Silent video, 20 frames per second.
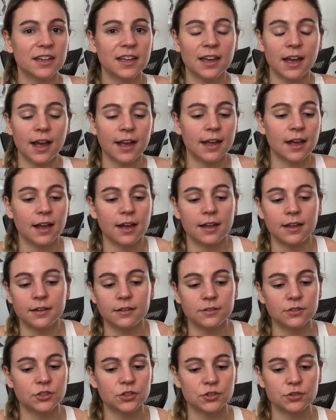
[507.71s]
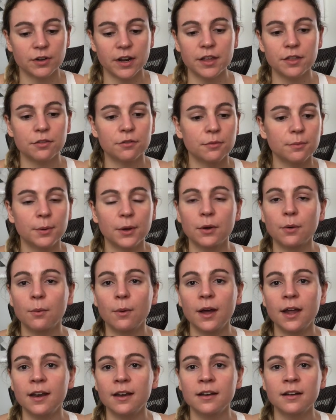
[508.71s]
I got straight through book
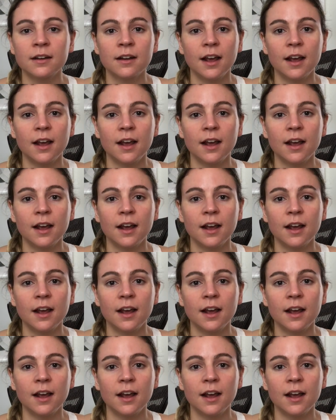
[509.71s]
one,